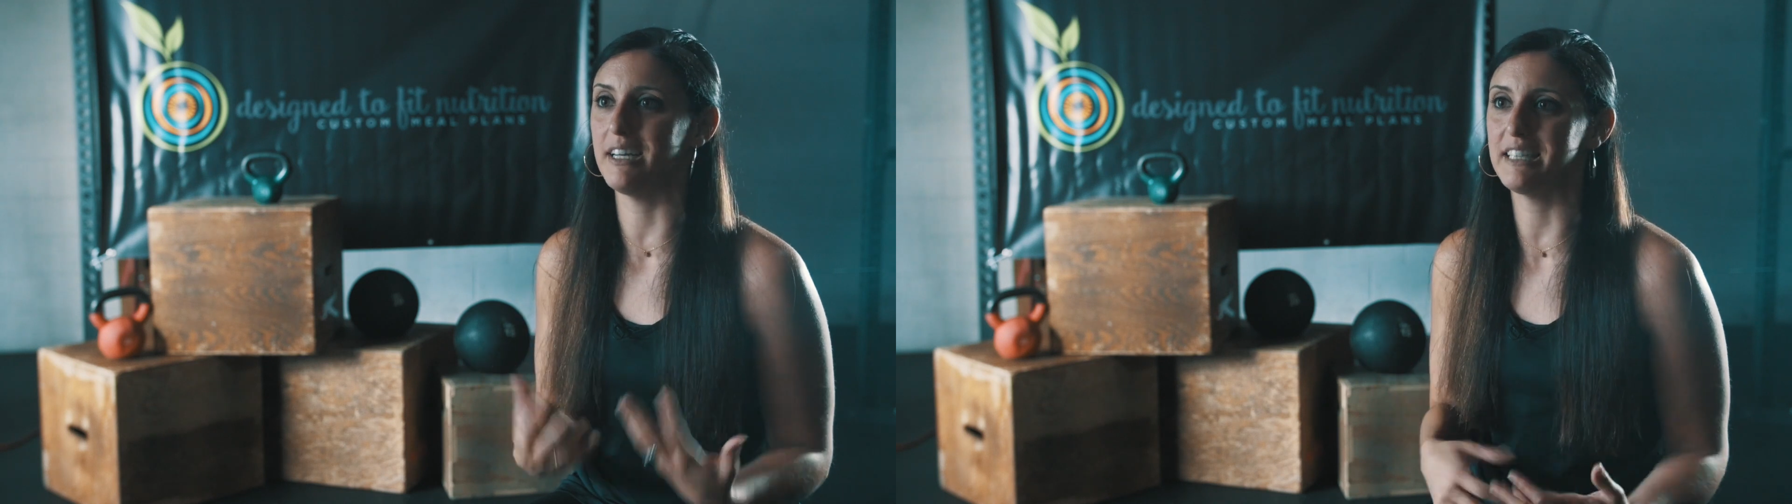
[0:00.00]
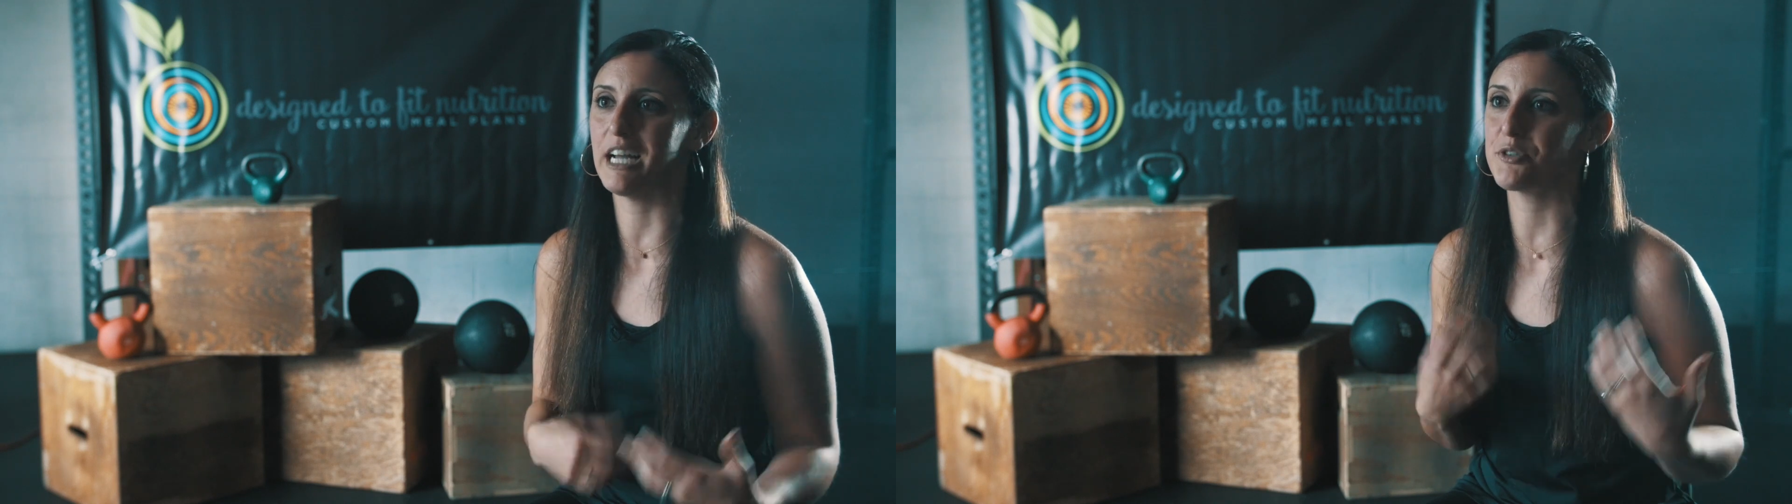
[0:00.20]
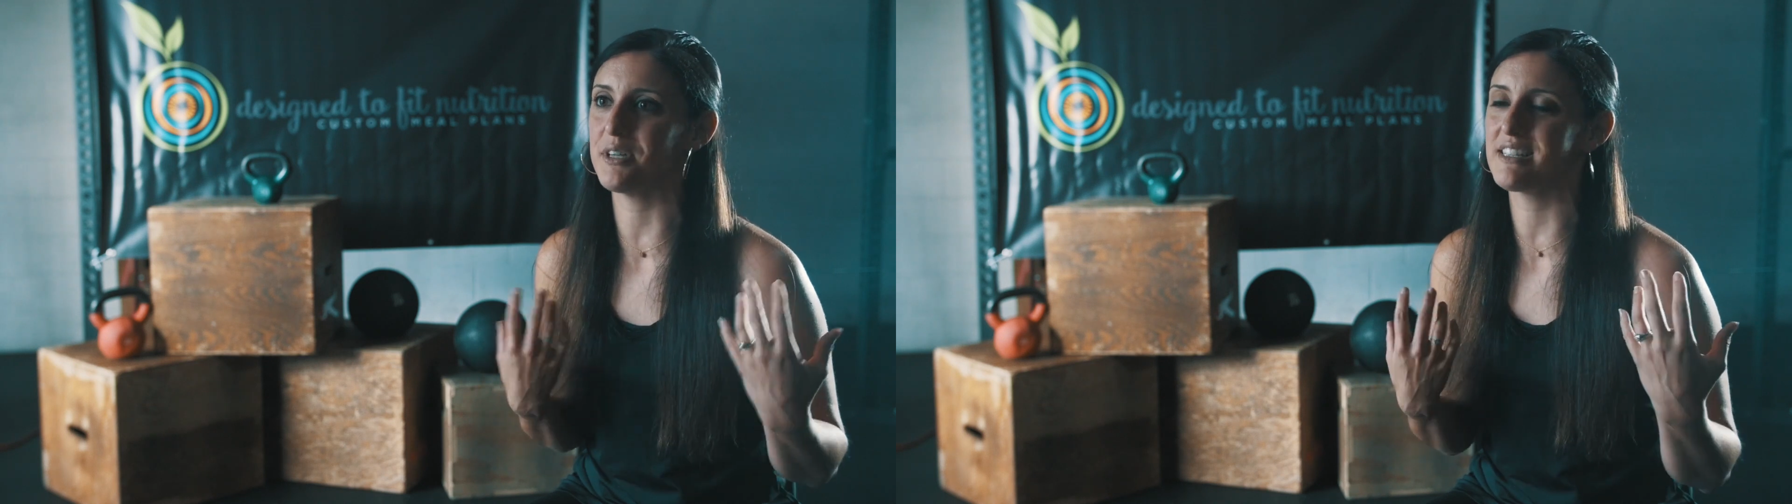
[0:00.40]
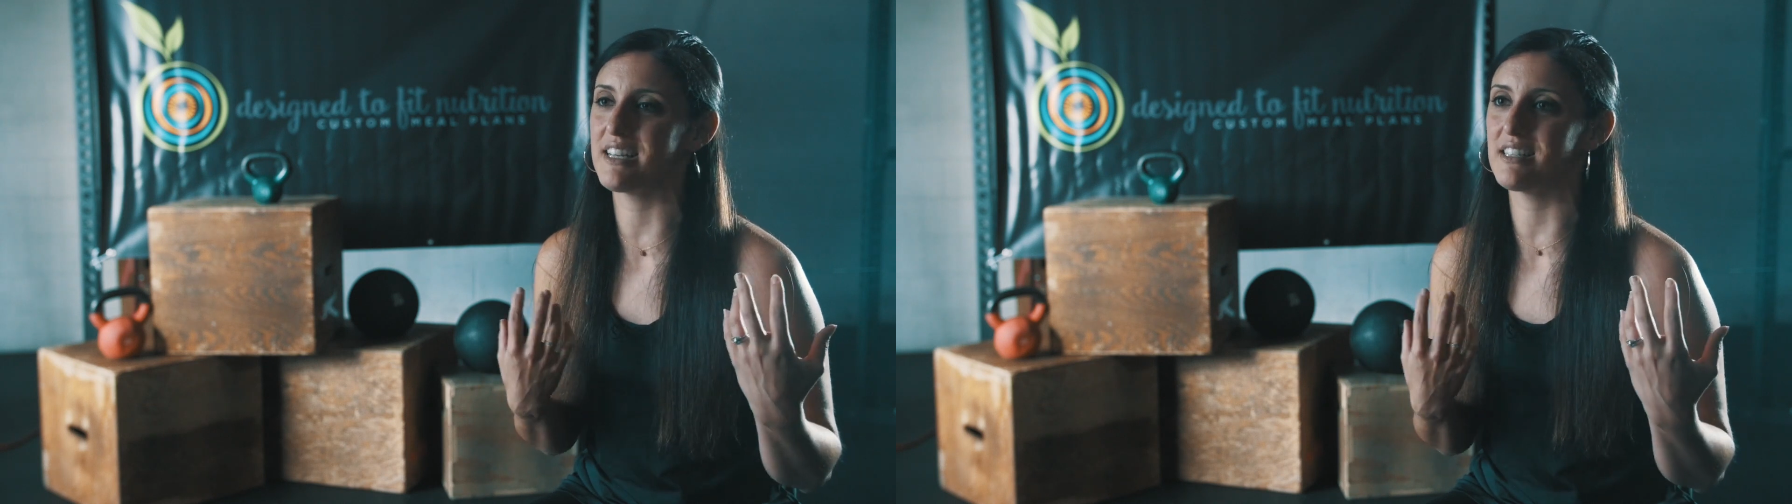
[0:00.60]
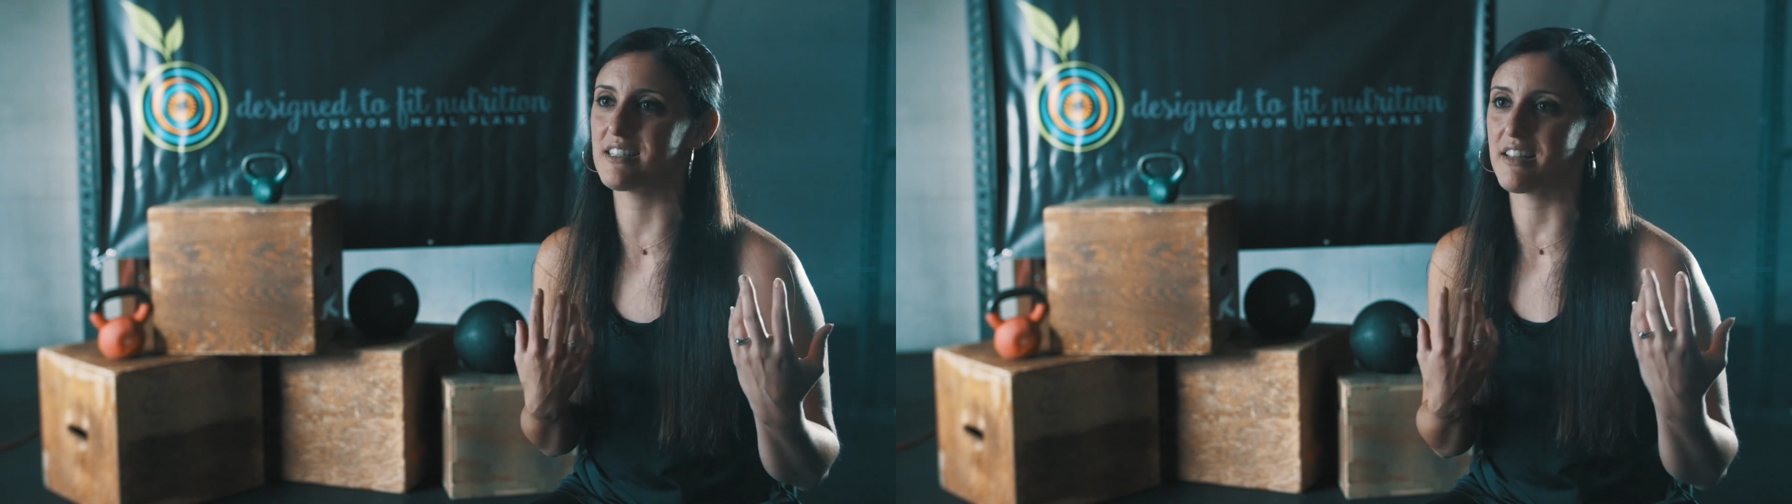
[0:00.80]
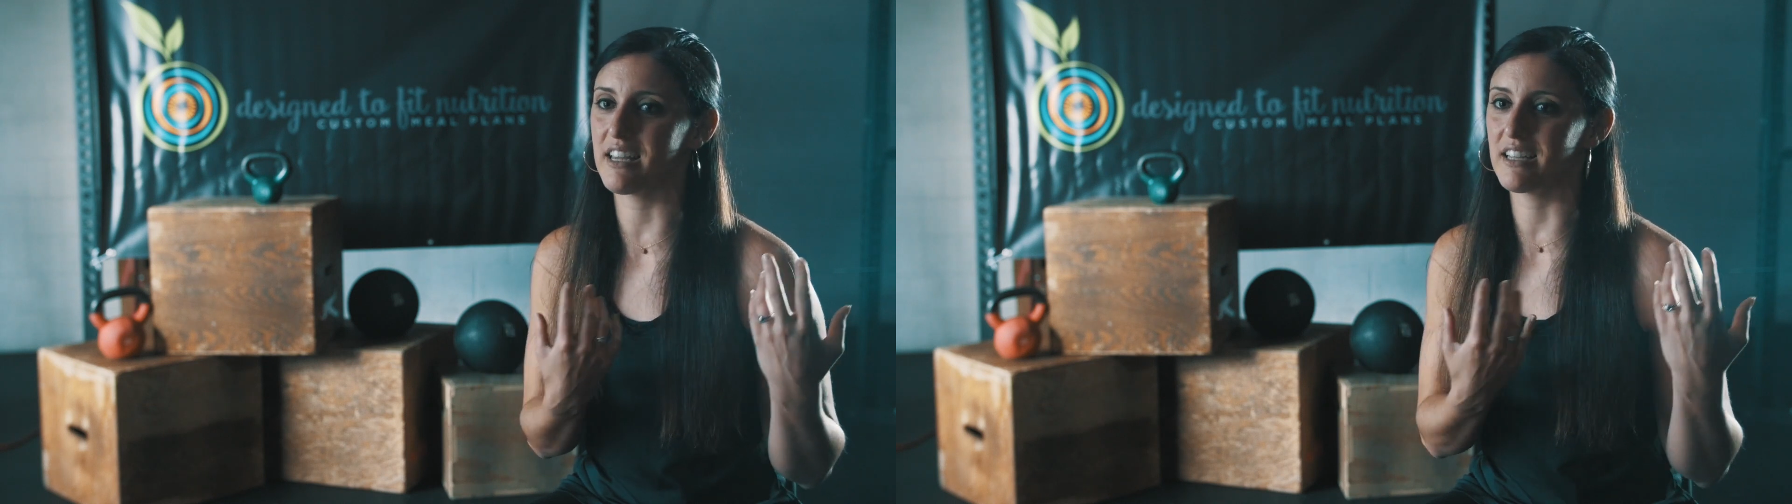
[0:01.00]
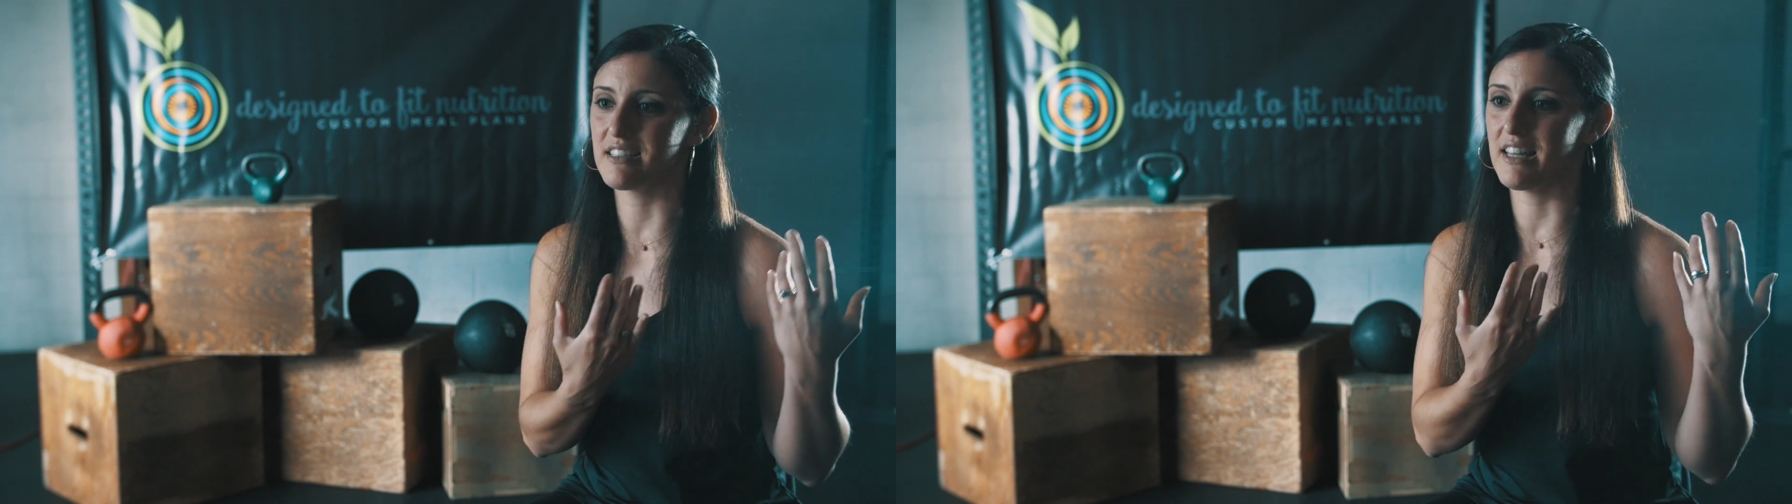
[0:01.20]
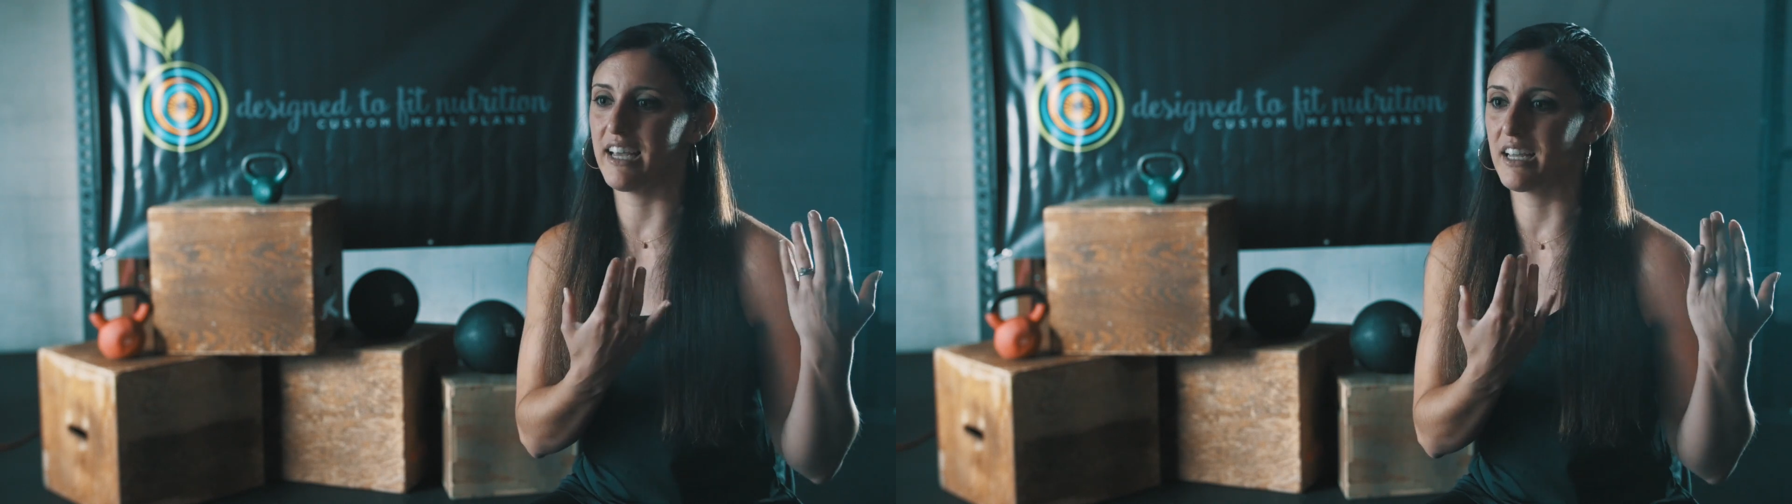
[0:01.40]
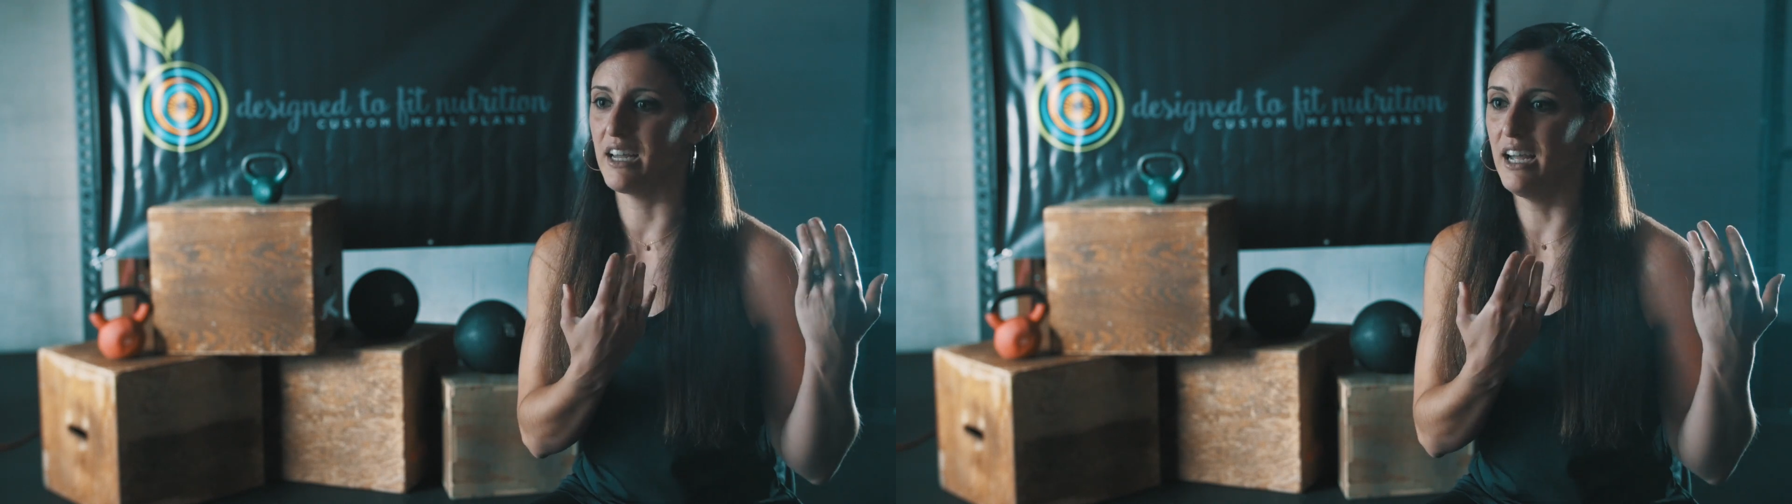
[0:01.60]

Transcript: And that translates to things like